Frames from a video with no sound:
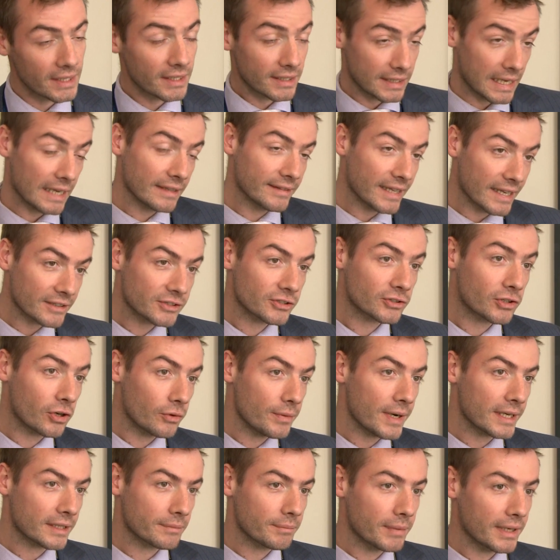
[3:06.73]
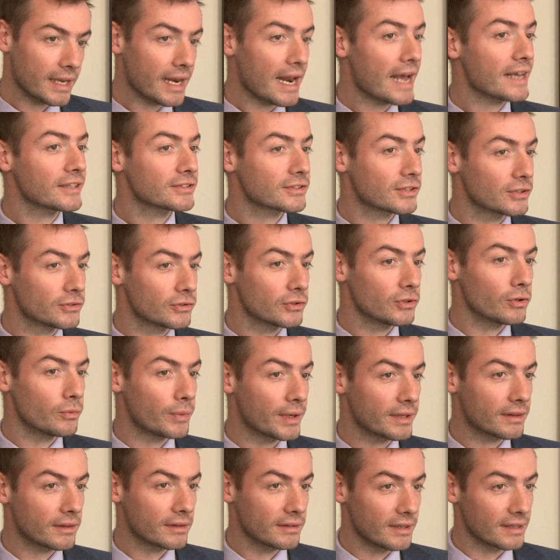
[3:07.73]
Yeah, that's correct, but it has to do
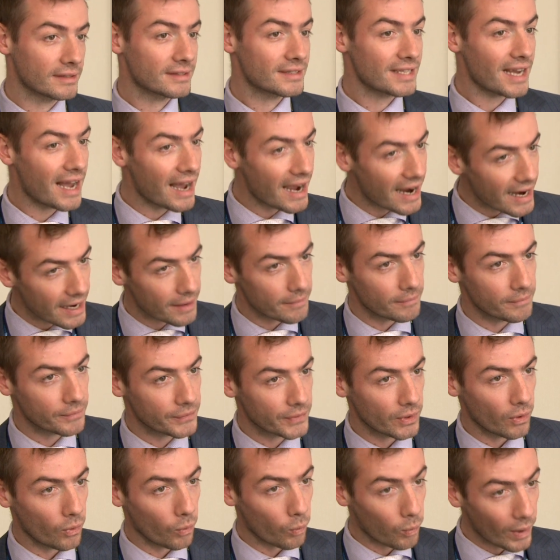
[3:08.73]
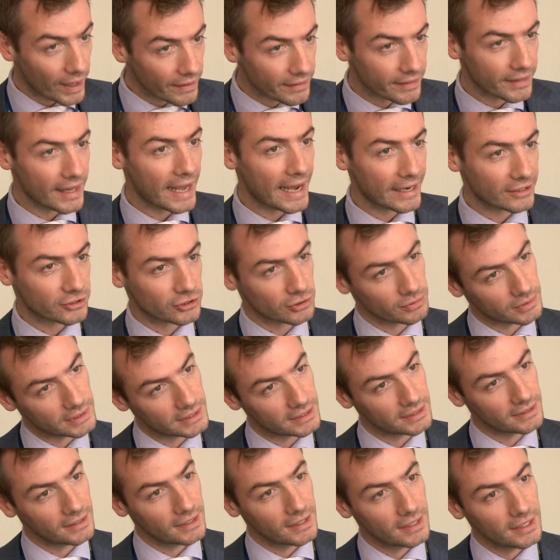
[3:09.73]
with the time when
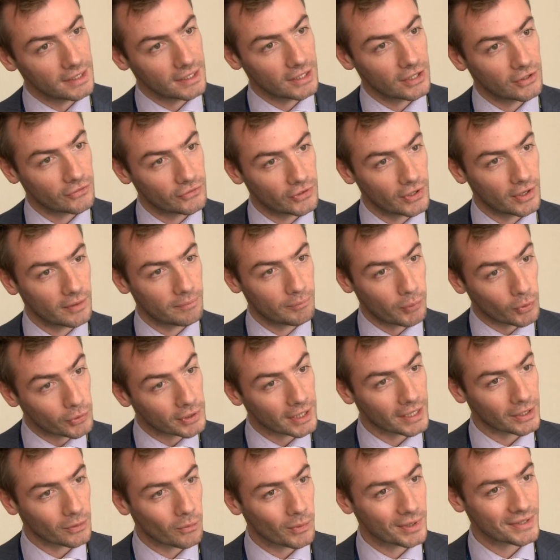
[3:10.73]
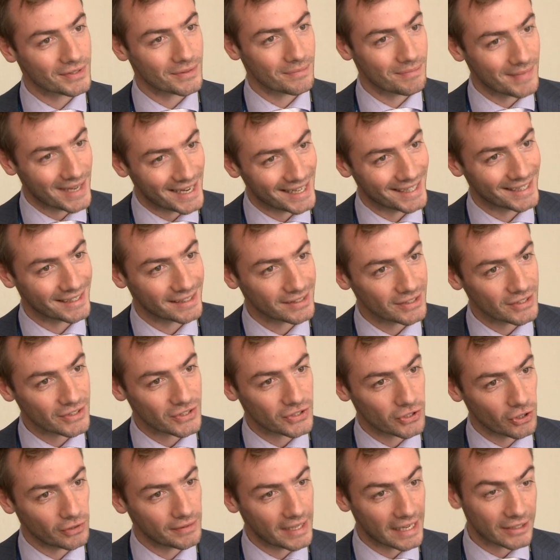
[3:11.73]
actually the booking was made.
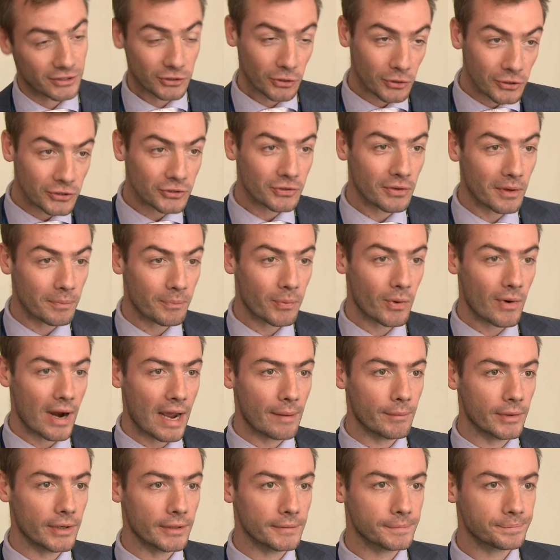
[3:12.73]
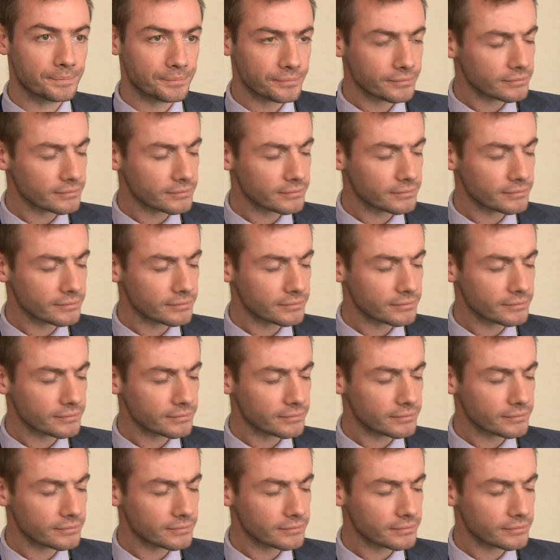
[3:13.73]
So that's also a parameter.